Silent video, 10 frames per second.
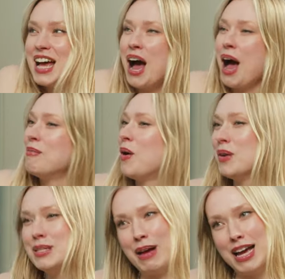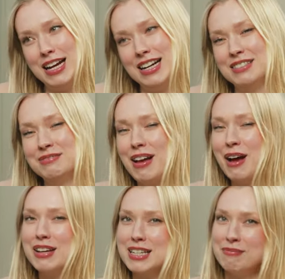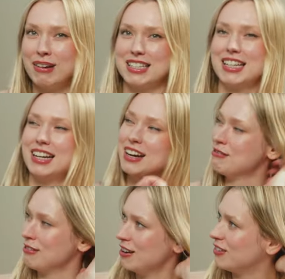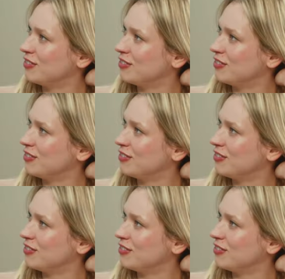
I'm always back here. Yeah. I always come back to Canary Wharf.